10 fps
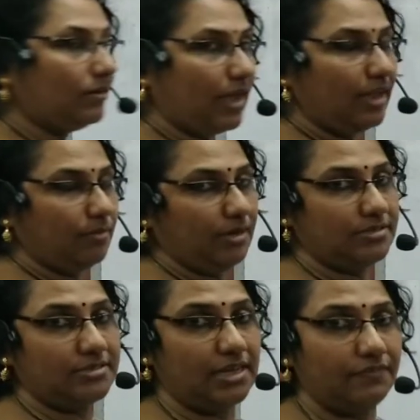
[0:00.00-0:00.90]
time
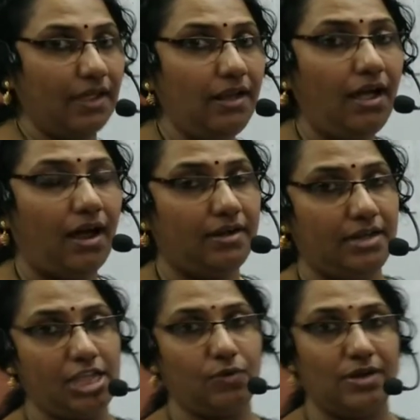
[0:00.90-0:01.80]
interval,
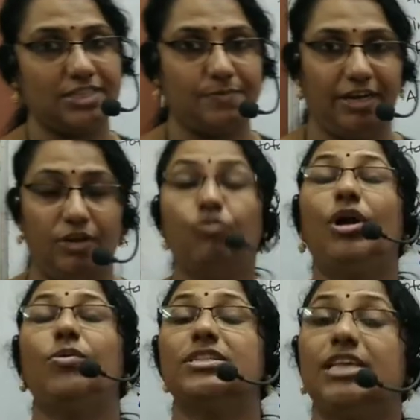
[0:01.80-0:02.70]
unequal speed. What
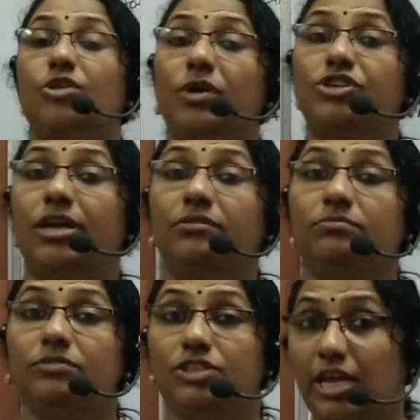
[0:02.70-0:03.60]
was the equation?
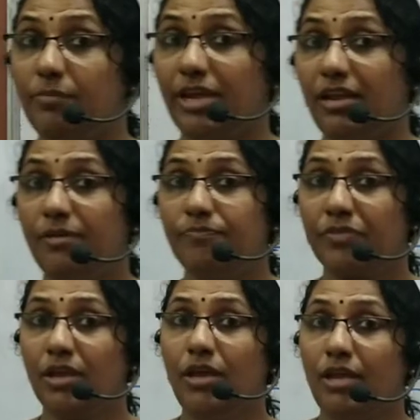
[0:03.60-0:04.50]
Tell me.
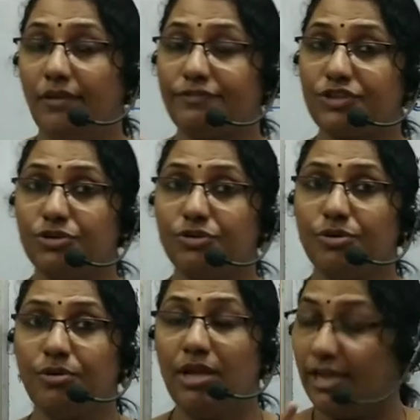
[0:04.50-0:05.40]

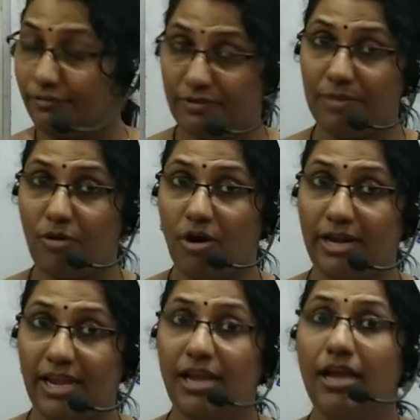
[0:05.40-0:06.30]
If a
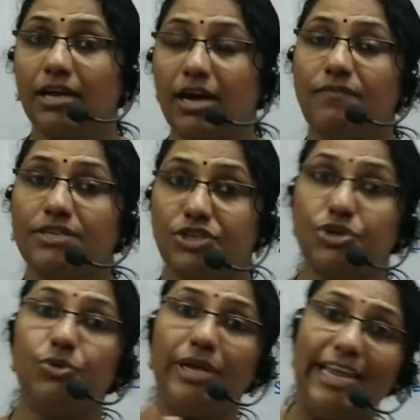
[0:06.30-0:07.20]
body covers
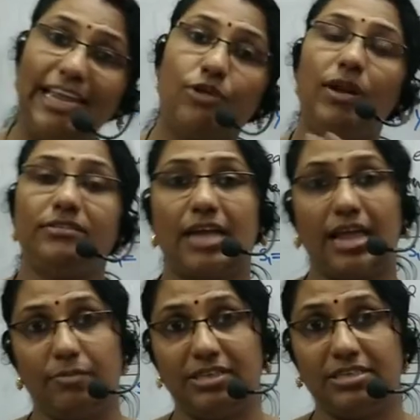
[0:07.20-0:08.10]
2 equal time
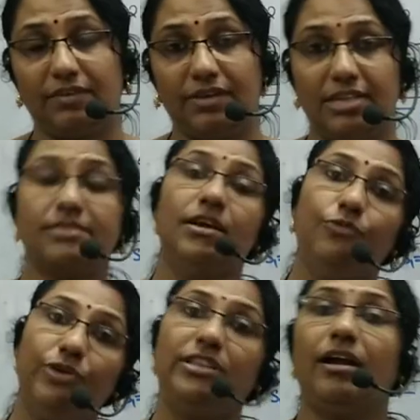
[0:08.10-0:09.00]
intervals
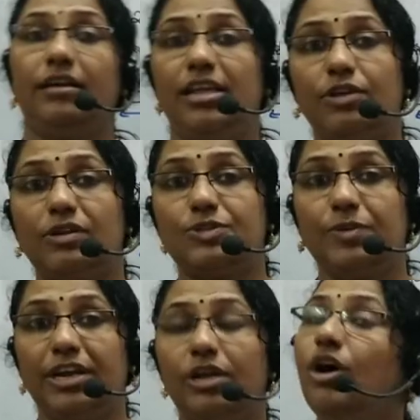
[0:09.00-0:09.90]
with unequal
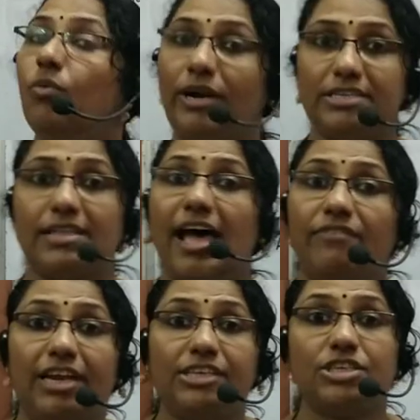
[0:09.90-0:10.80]
speed, what is the
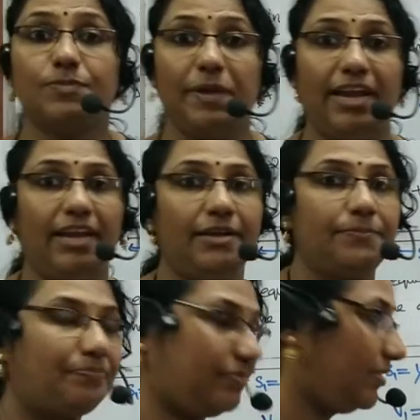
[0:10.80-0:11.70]
average speed?
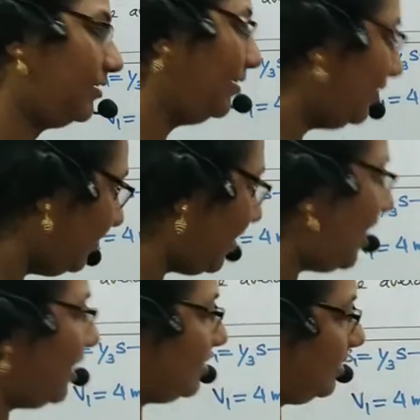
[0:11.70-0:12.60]

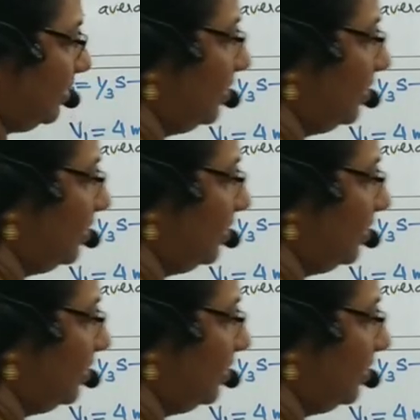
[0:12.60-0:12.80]
Yes,